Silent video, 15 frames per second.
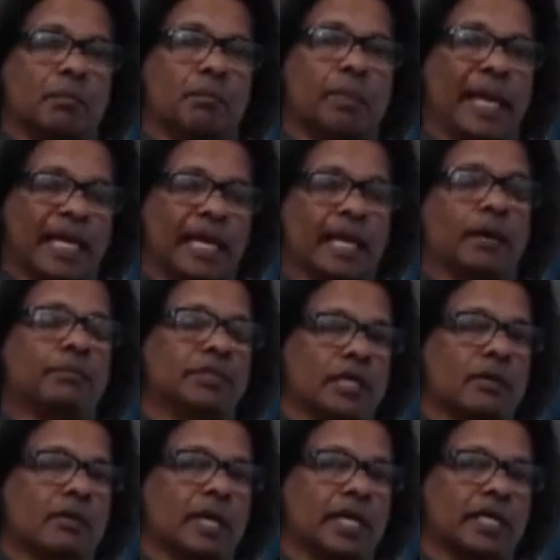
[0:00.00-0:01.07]
becomes a
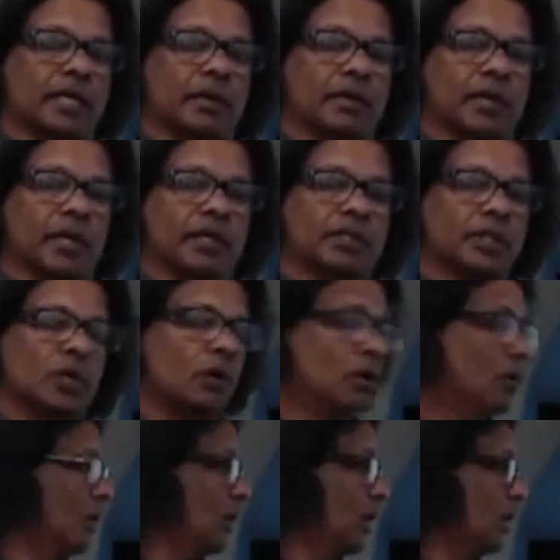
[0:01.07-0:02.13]
criteria
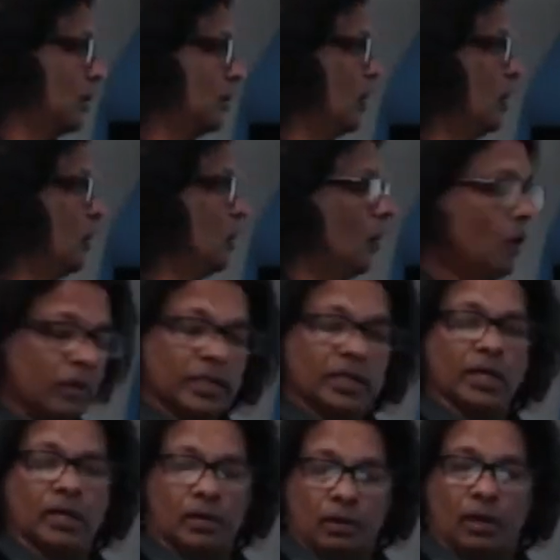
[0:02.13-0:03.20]
so the lower
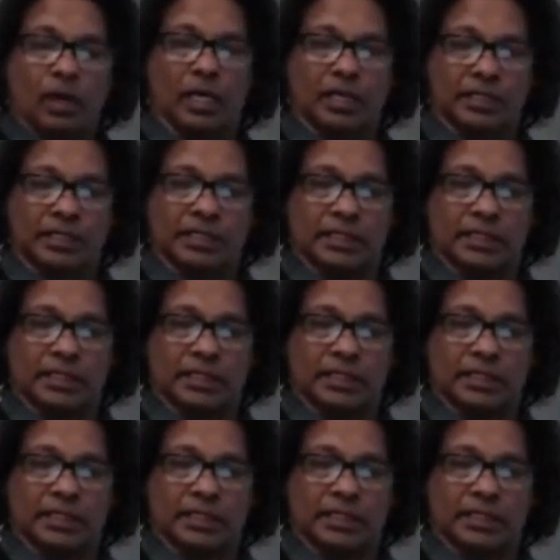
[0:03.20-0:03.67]
the cost